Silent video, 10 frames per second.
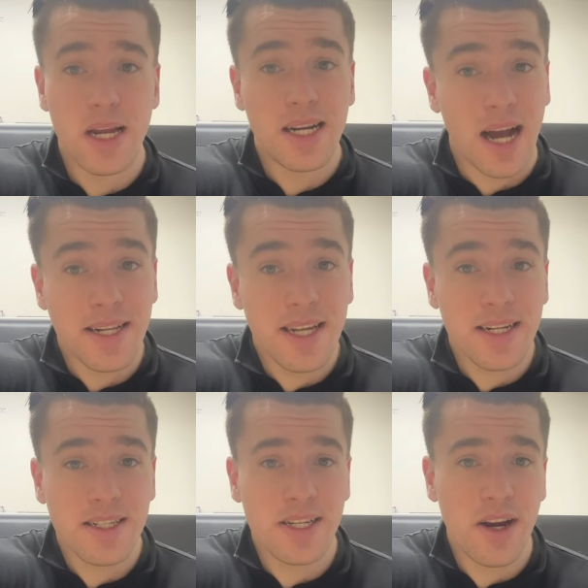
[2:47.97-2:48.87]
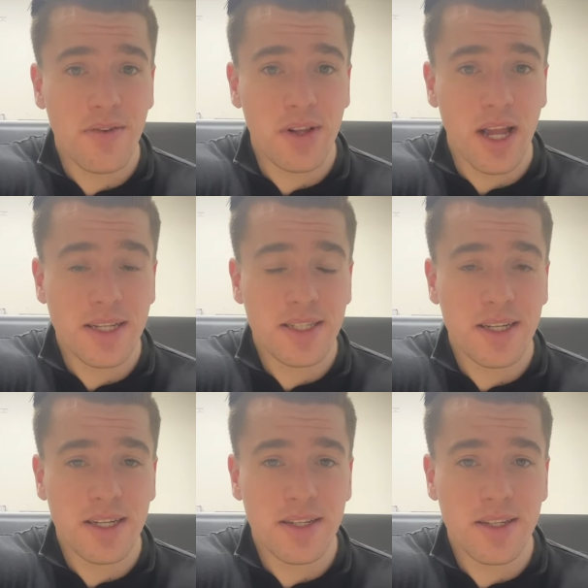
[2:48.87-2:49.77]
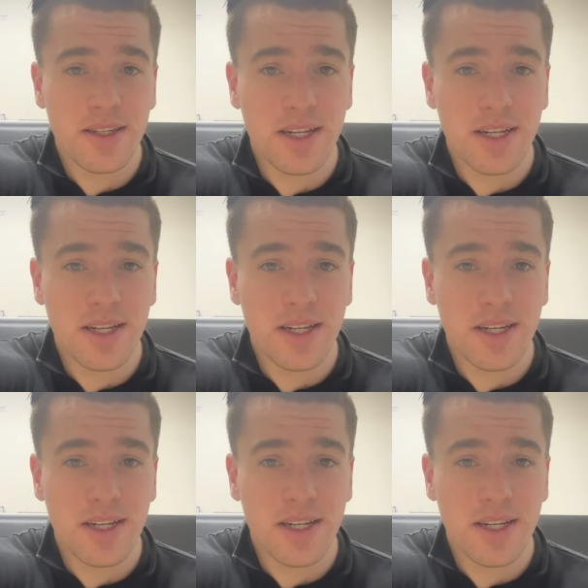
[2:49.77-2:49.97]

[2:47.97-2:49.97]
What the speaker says: Contact us here if you'd like to